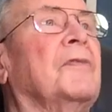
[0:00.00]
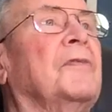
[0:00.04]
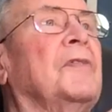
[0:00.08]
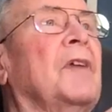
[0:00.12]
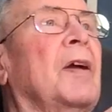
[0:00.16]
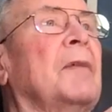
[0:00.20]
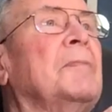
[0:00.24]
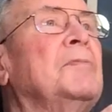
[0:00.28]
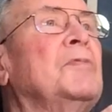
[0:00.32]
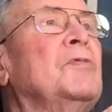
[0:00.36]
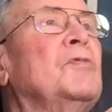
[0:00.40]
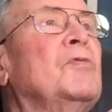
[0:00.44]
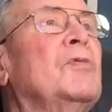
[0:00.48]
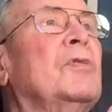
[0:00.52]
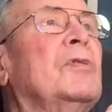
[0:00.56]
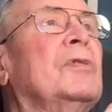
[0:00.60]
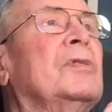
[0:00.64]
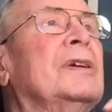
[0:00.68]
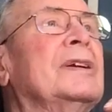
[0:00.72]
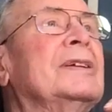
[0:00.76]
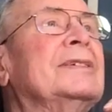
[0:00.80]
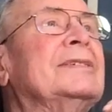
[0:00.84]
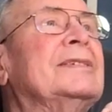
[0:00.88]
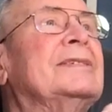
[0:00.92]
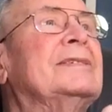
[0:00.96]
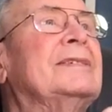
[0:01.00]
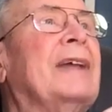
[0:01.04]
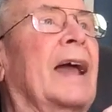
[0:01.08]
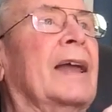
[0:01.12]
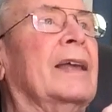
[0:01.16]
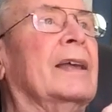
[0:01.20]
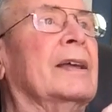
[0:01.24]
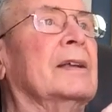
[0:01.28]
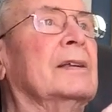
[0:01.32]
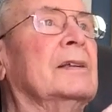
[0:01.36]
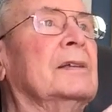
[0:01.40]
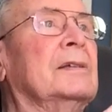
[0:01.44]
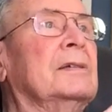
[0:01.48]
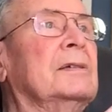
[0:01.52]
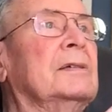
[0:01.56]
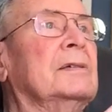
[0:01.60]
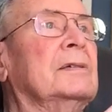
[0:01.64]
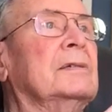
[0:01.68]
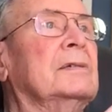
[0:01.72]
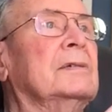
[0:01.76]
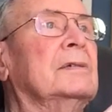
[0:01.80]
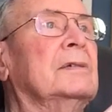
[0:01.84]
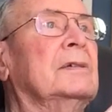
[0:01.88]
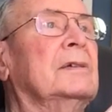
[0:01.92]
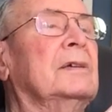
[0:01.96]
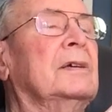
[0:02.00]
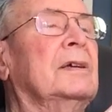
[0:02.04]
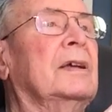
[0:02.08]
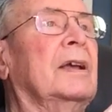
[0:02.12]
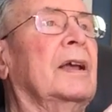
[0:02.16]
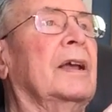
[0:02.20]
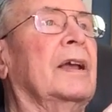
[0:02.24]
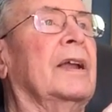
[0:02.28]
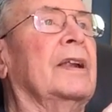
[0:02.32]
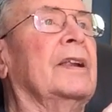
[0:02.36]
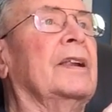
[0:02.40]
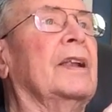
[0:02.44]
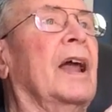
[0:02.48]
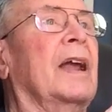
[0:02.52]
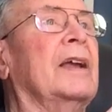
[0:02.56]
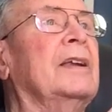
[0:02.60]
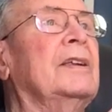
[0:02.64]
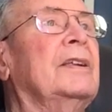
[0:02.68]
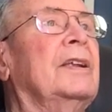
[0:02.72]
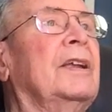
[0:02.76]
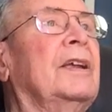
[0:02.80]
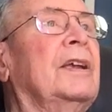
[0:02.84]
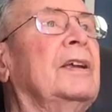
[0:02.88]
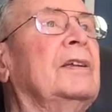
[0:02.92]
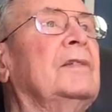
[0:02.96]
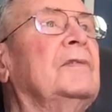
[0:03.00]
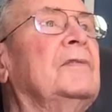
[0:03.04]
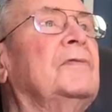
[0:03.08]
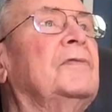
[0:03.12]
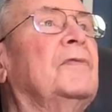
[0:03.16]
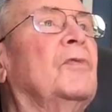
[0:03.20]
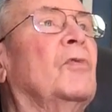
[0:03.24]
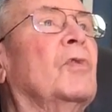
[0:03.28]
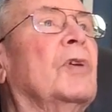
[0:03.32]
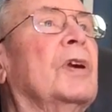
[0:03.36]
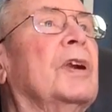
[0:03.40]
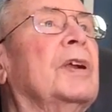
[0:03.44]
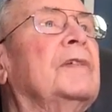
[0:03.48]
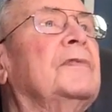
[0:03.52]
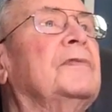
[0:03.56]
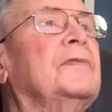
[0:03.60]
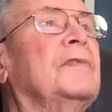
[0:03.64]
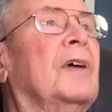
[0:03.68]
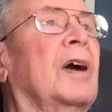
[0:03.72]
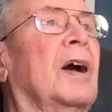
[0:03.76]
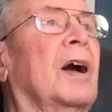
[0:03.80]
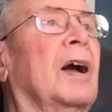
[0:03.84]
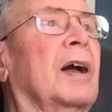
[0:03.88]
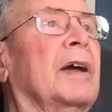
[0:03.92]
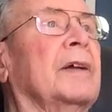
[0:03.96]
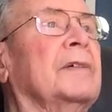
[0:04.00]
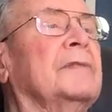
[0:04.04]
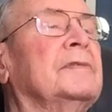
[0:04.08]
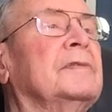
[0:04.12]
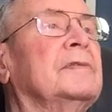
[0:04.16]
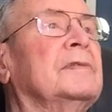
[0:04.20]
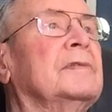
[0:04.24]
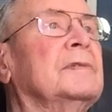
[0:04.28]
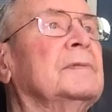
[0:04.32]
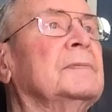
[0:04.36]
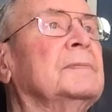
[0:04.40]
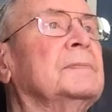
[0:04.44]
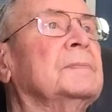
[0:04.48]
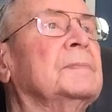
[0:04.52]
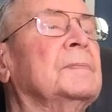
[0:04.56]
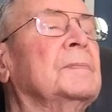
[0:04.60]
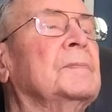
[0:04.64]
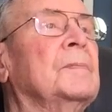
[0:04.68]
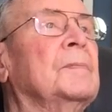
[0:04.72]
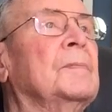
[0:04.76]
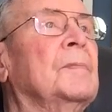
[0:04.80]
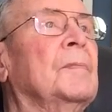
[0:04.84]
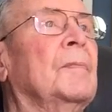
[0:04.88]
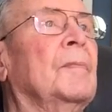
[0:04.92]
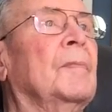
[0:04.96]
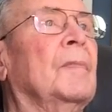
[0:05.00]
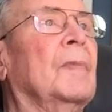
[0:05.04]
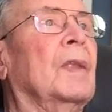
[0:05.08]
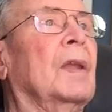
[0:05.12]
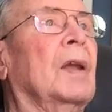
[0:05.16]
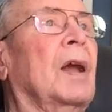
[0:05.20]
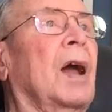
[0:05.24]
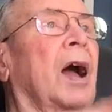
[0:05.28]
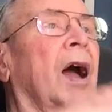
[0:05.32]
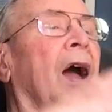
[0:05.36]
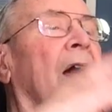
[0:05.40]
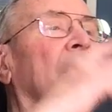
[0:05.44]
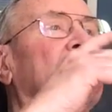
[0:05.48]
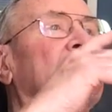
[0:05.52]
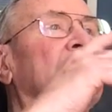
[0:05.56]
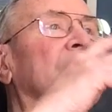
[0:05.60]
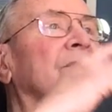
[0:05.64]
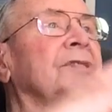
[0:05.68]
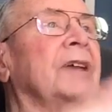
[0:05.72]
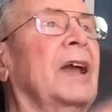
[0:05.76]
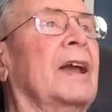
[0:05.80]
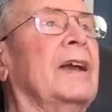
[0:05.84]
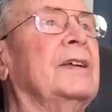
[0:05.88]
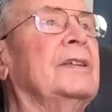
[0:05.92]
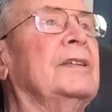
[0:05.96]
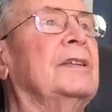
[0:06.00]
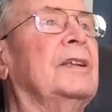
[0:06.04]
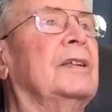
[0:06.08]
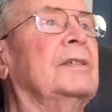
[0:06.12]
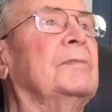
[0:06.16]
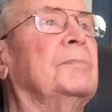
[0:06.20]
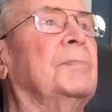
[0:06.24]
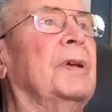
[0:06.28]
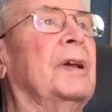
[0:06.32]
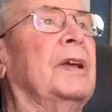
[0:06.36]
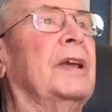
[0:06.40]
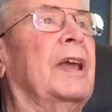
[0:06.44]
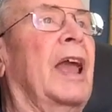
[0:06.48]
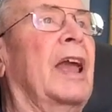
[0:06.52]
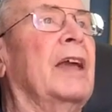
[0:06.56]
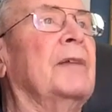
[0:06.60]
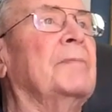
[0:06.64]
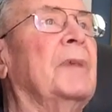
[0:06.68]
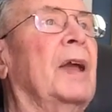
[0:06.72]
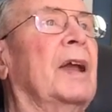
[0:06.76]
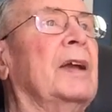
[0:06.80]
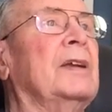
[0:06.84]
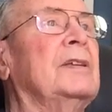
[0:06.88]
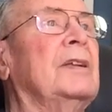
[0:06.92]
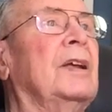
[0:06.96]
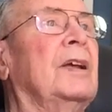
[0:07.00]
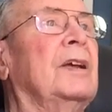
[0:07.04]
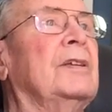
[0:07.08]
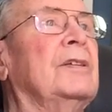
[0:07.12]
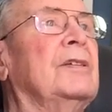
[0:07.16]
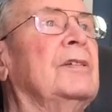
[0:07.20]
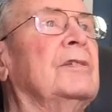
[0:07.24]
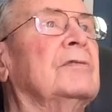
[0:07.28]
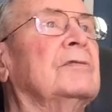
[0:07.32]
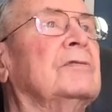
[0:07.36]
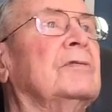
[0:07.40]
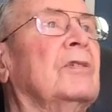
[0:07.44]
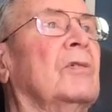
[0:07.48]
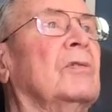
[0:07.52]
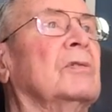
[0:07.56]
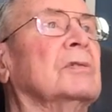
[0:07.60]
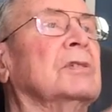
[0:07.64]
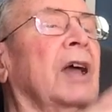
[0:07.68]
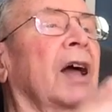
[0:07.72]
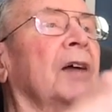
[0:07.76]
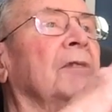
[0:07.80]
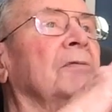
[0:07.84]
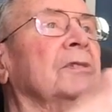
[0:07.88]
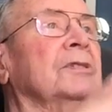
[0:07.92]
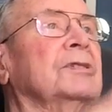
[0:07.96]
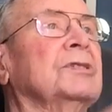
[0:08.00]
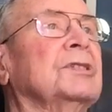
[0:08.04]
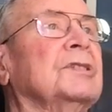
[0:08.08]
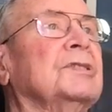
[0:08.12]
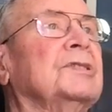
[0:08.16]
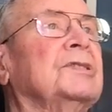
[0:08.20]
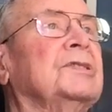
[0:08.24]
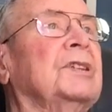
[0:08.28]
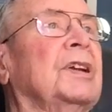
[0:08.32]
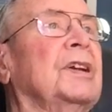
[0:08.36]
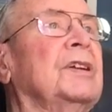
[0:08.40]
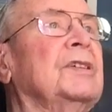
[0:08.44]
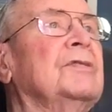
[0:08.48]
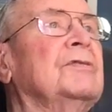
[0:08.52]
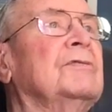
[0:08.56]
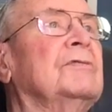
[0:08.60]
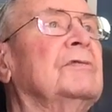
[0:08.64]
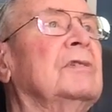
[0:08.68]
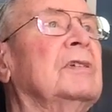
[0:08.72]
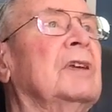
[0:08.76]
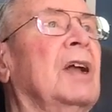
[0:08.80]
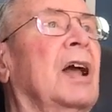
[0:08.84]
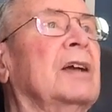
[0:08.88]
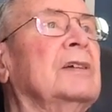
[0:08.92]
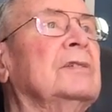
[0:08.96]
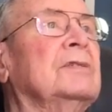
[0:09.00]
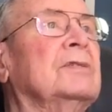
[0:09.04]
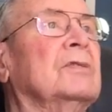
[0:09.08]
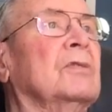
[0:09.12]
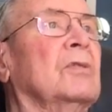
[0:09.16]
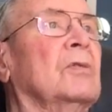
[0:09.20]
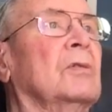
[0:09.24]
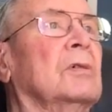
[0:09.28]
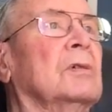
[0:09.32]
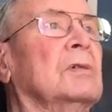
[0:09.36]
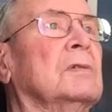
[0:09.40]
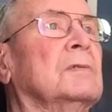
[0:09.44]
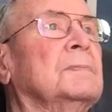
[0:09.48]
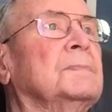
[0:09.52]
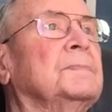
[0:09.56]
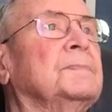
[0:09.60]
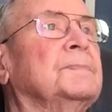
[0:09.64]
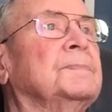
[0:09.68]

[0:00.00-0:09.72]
February 2nd in 1945, I was eight, became 18 years old. I was a senior in high school.